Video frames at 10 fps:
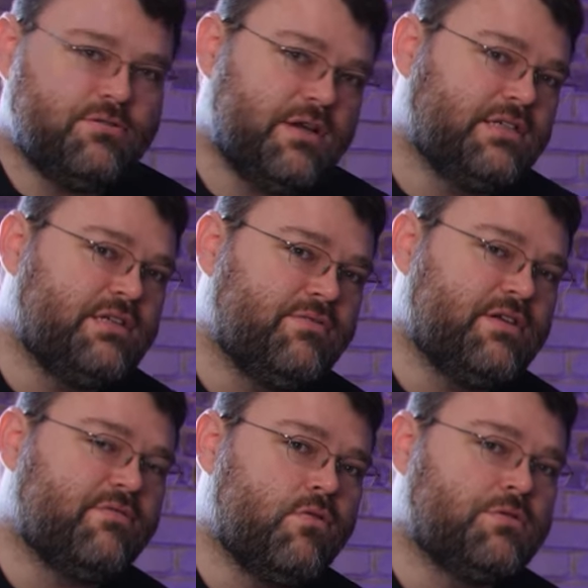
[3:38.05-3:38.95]

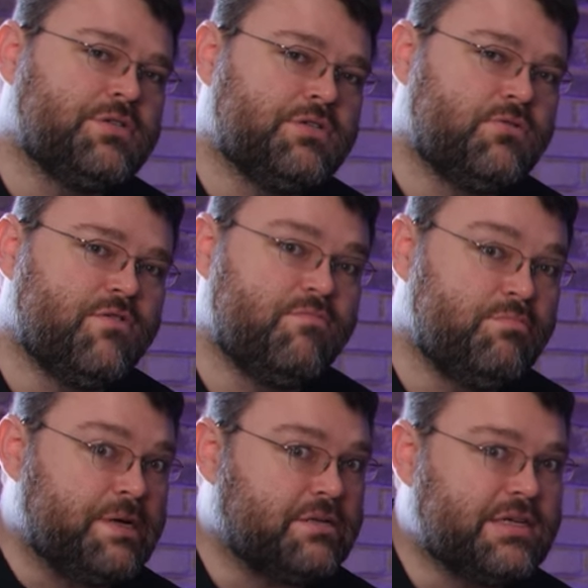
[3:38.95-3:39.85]
219V, of course, is sort of
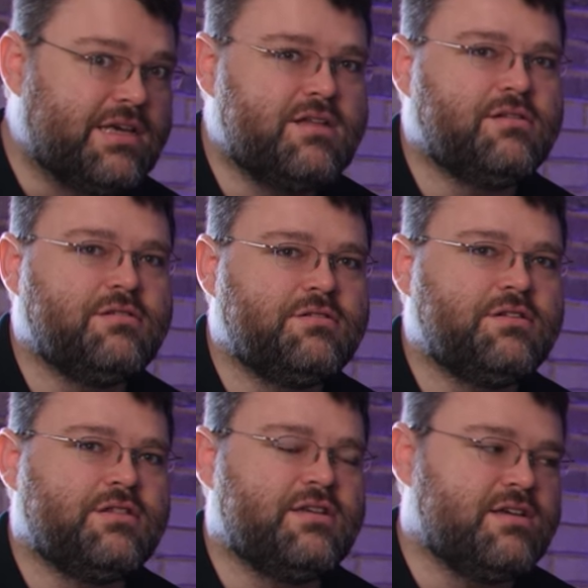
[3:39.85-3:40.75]
built in
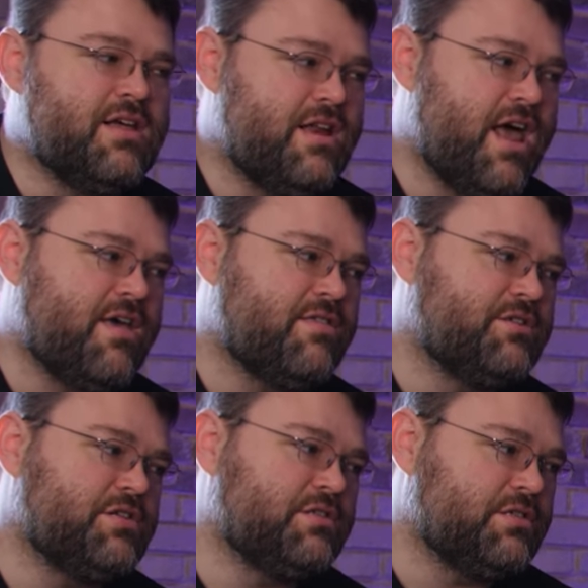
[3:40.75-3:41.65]
to the 9th
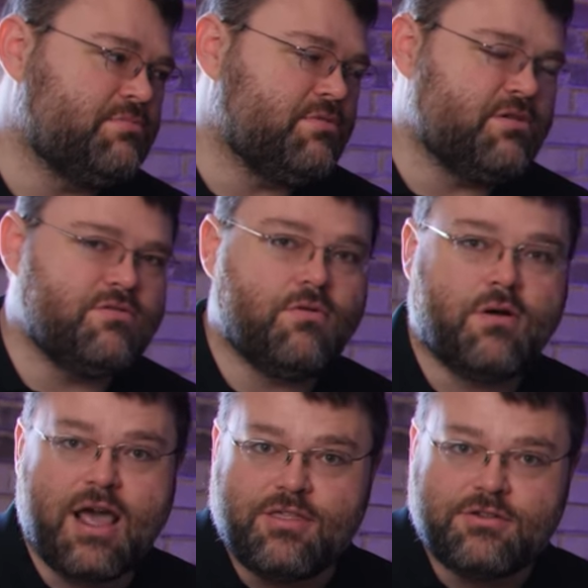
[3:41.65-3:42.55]
gen CPU
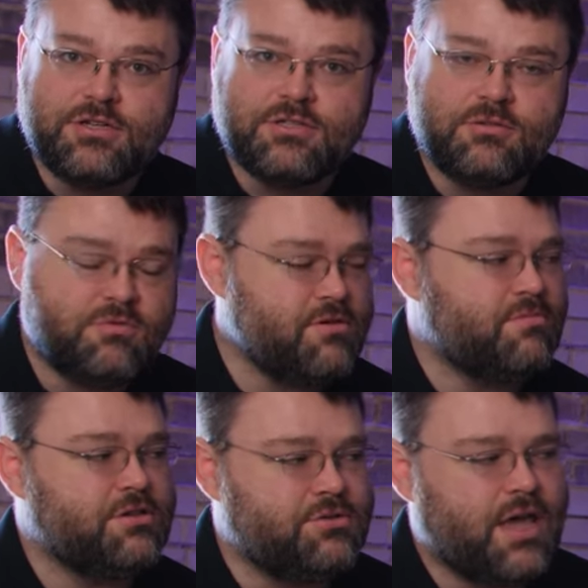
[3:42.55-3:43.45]
or 8th gen CPU,
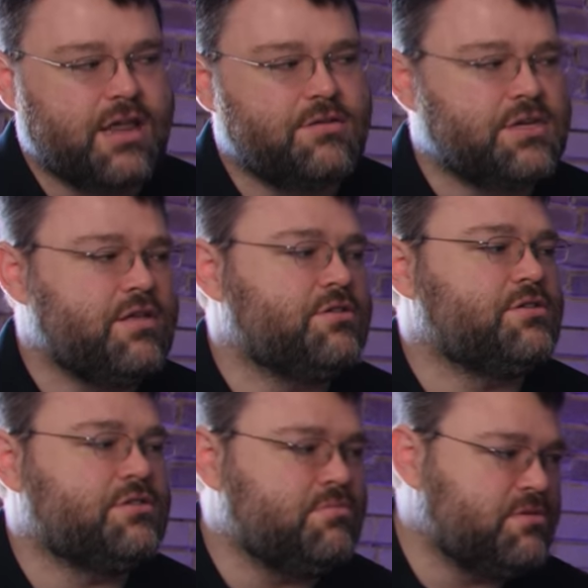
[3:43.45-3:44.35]
because you can use 8th
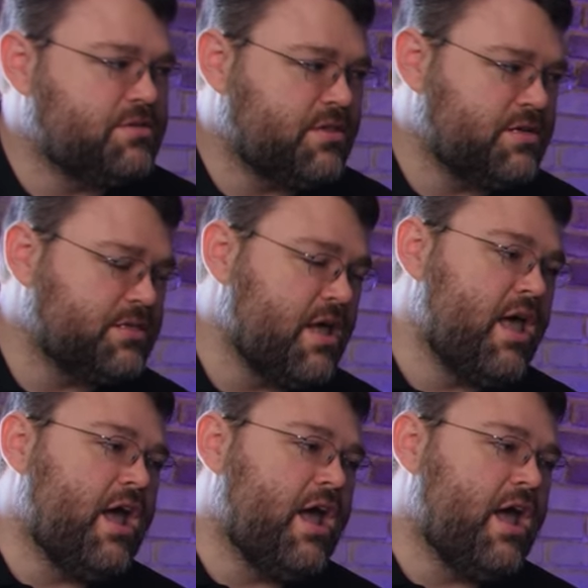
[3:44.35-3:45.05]
gen CPUs on this.